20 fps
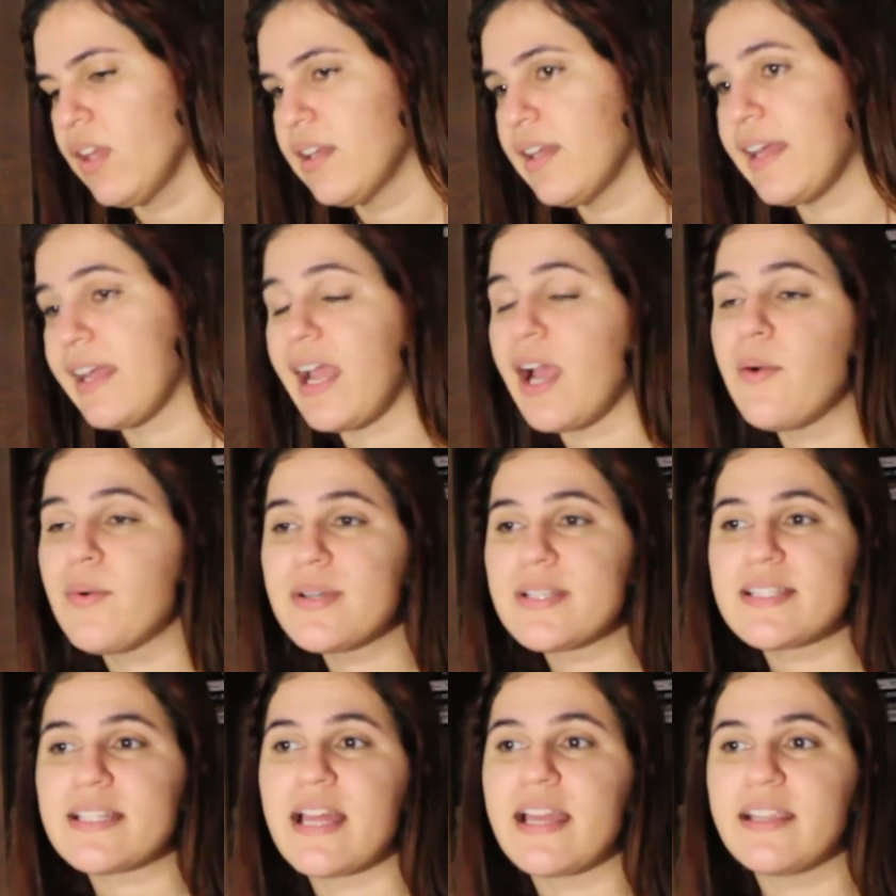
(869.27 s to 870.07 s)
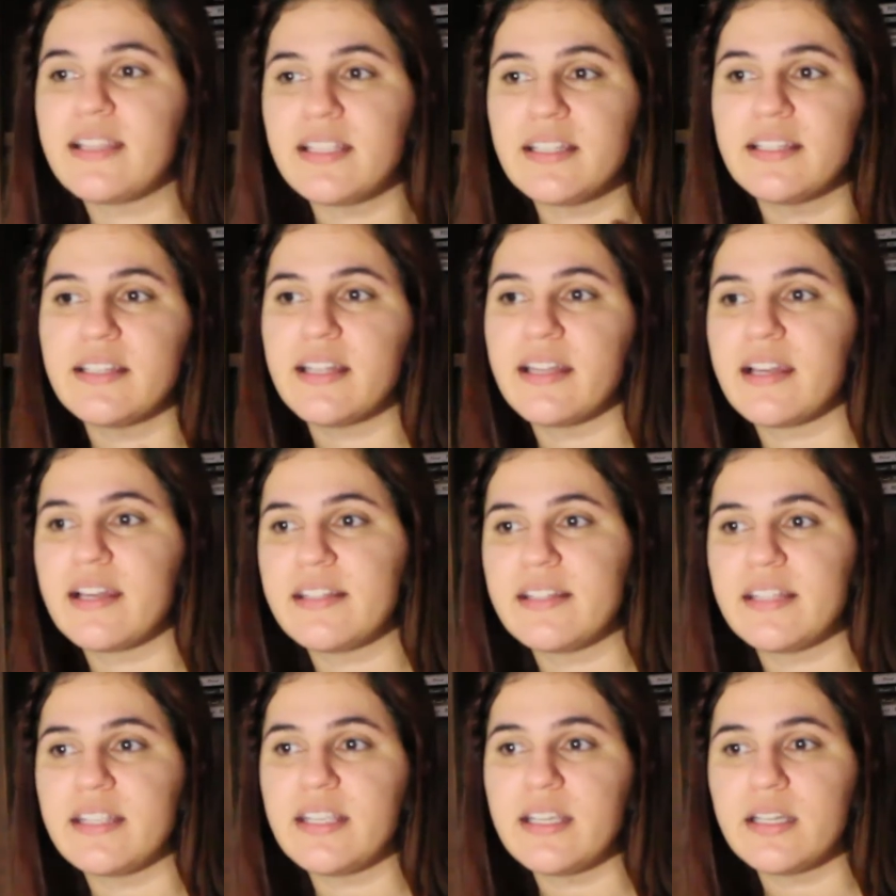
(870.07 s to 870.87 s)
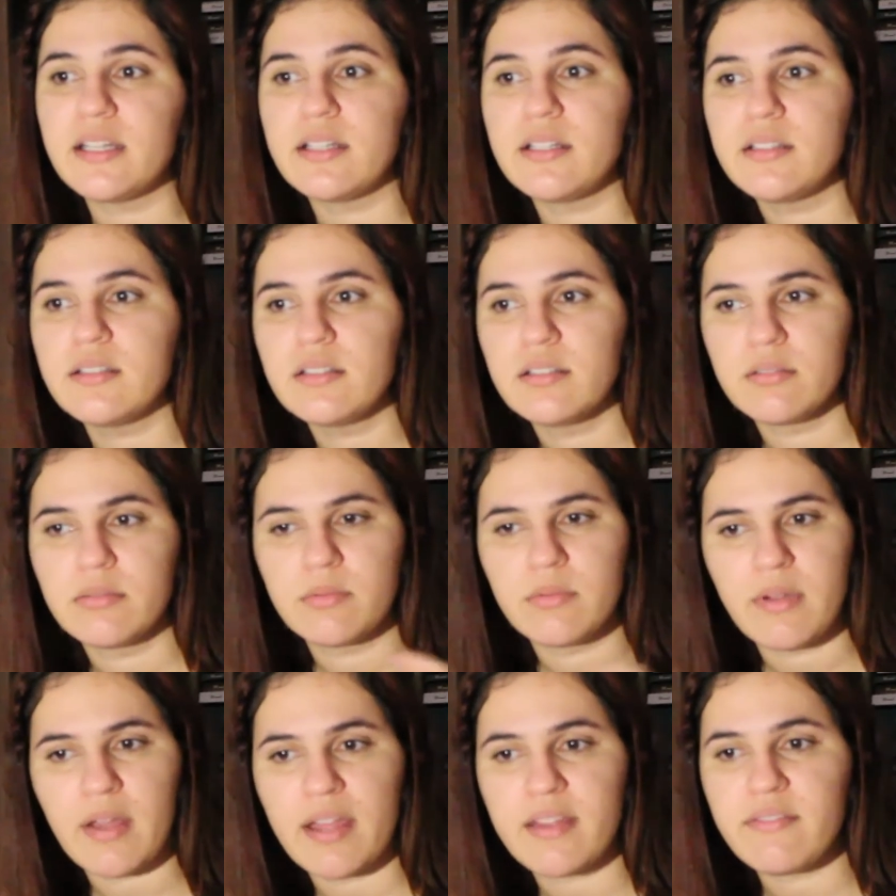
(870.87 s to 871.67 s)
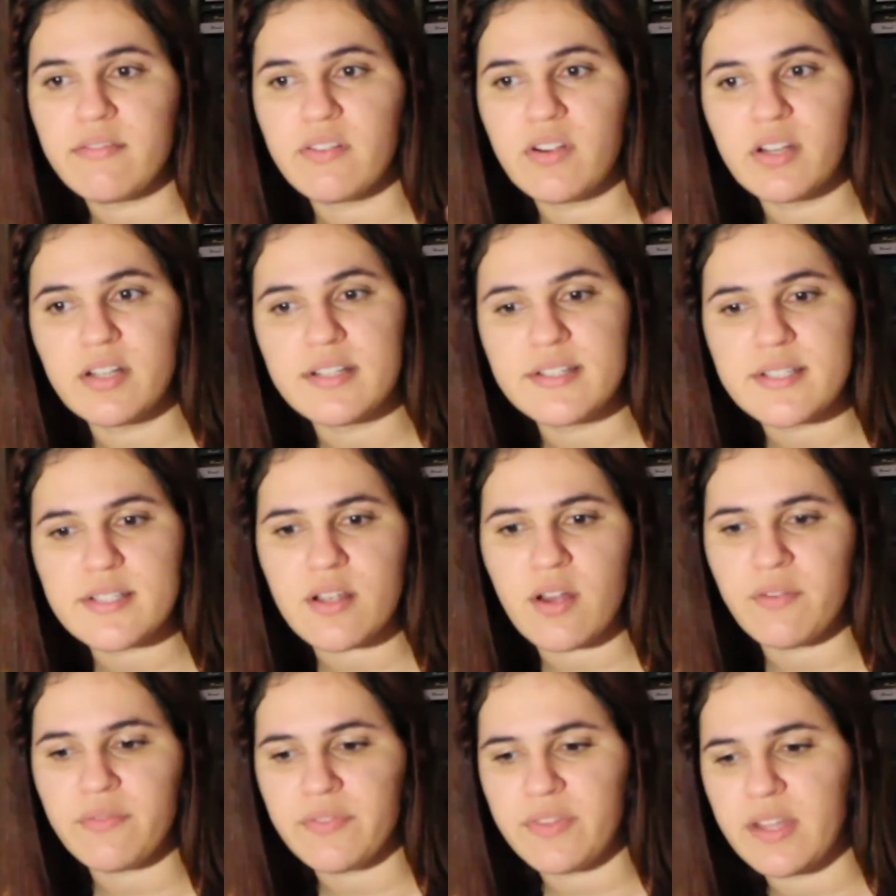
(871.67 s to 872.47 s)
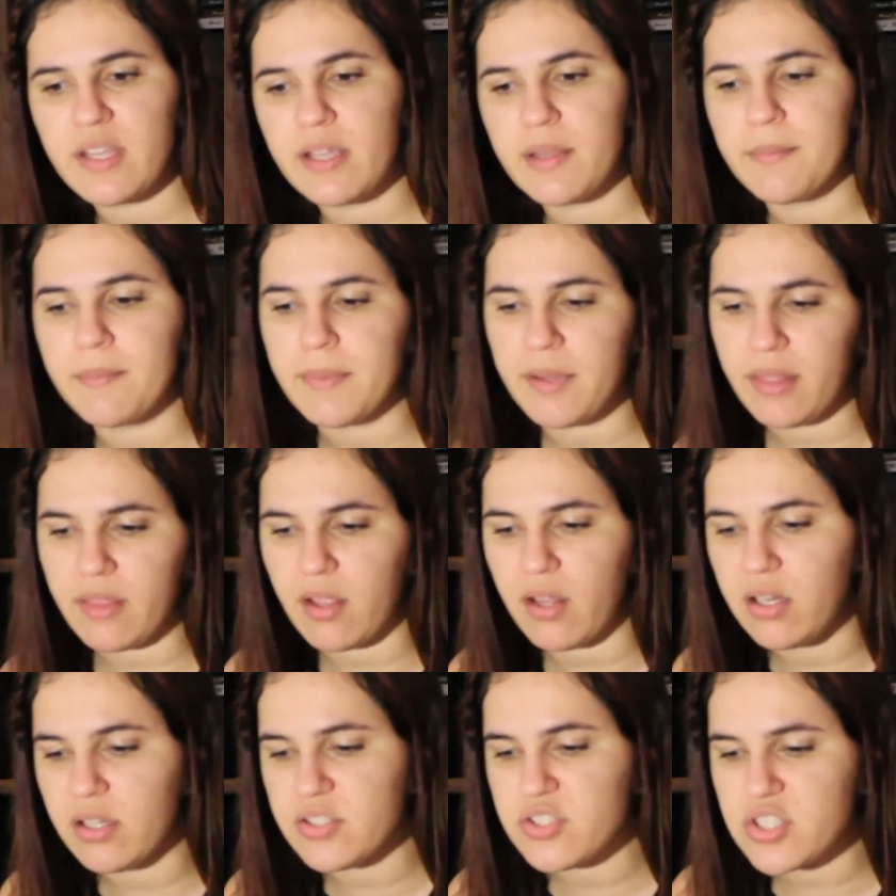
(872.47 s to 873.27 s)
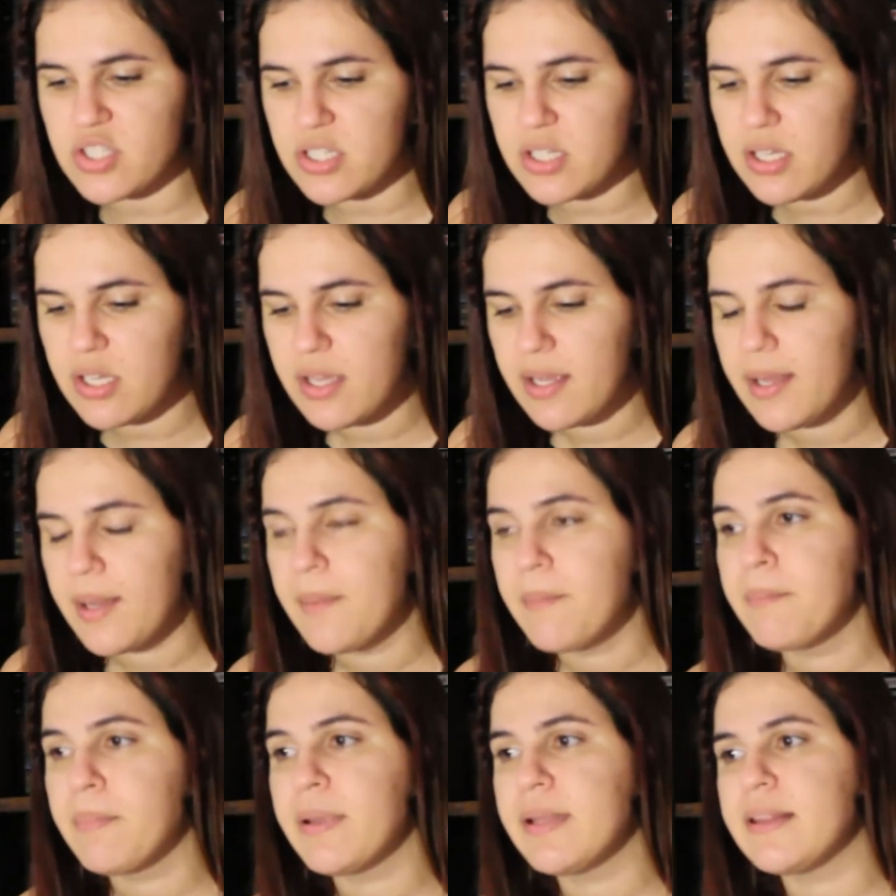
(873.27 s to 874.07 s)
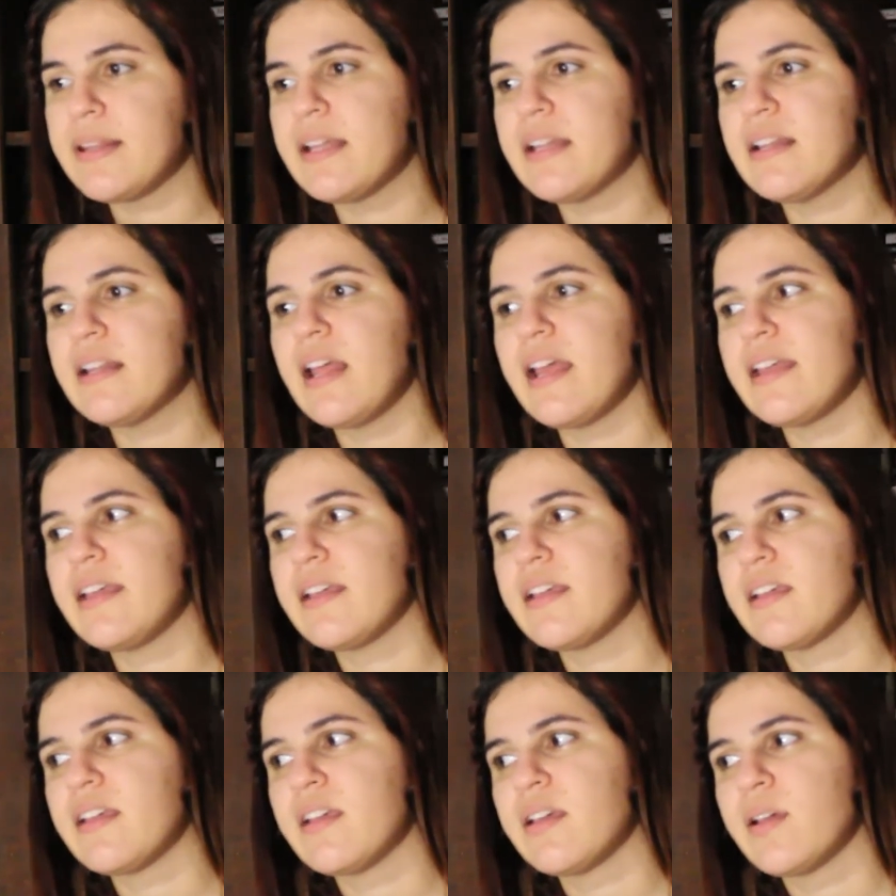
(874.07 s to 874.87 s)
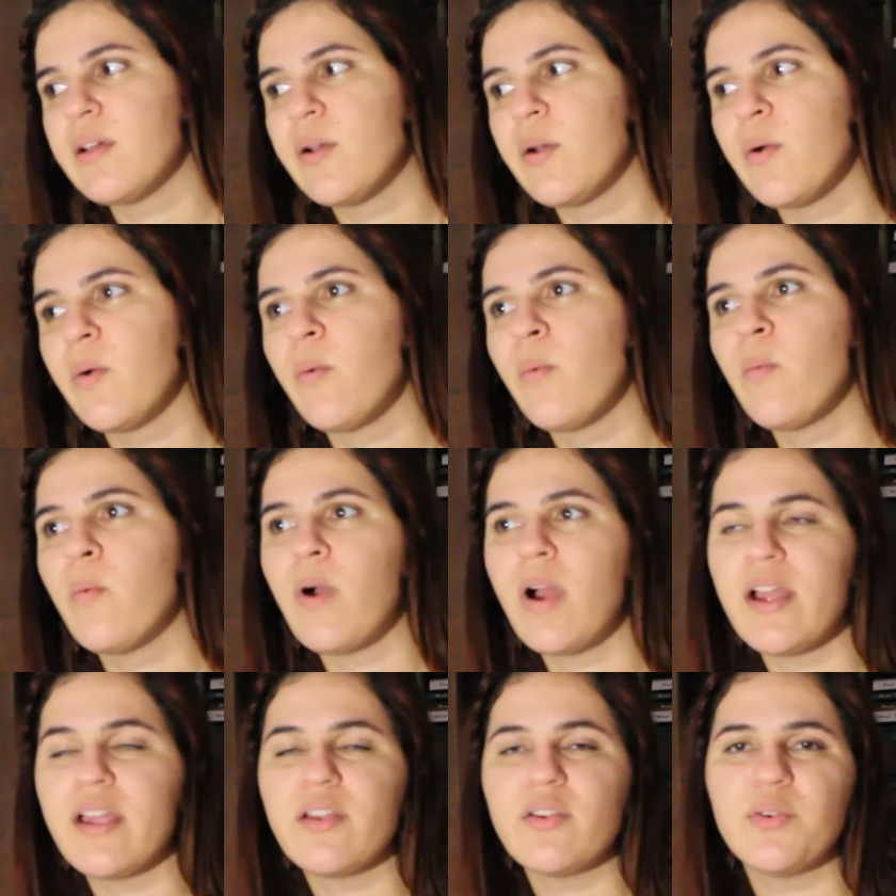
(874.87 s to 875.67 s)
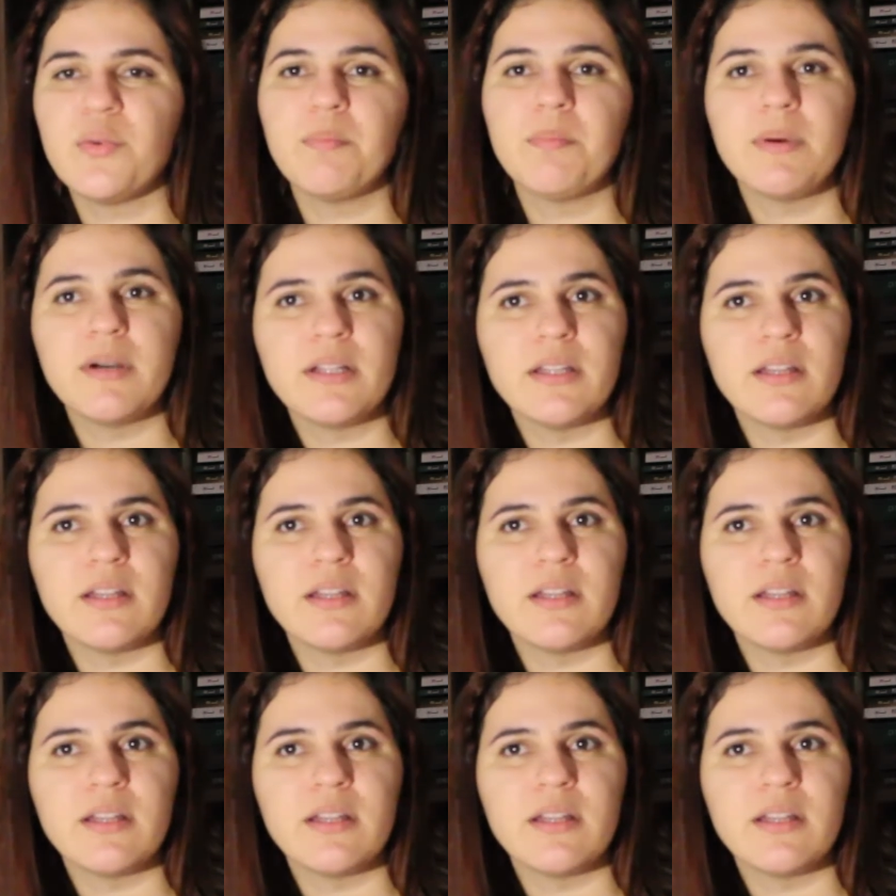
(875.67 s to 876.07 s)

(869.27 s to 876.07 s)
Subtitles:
like, I was liking the idea at first of the mythology. But then, like, why are you